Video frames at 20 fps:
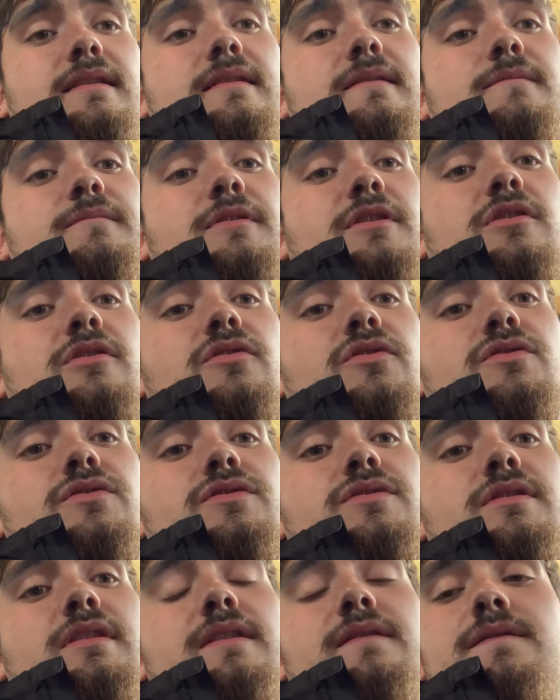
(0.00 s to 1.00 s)
because
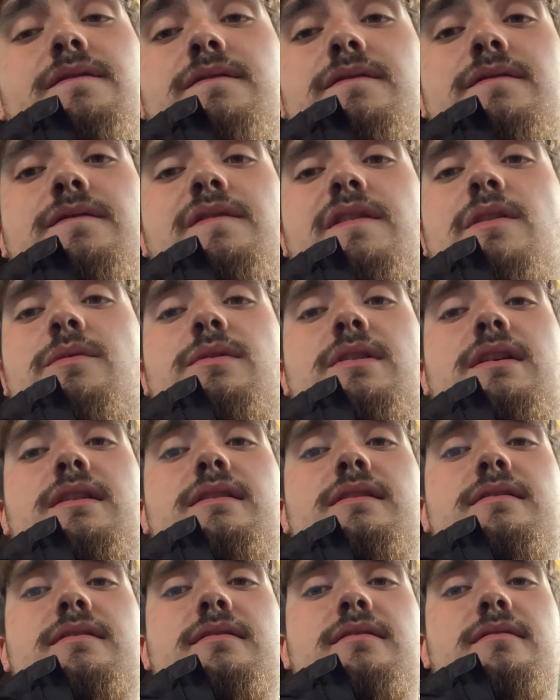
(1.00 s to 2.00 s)
they've fell down
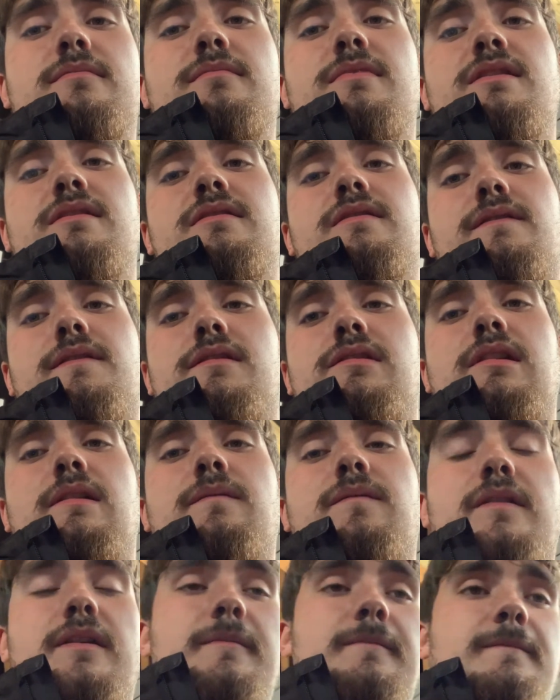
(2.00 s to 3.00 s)
into the midst of the
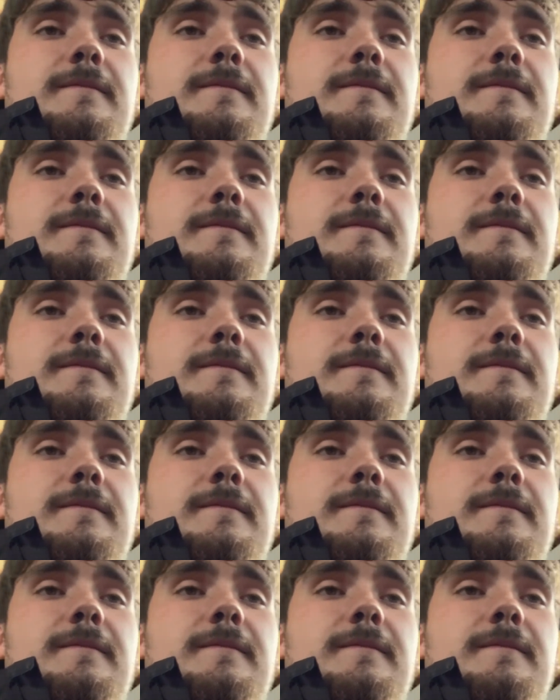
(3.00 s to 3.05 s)
subframe.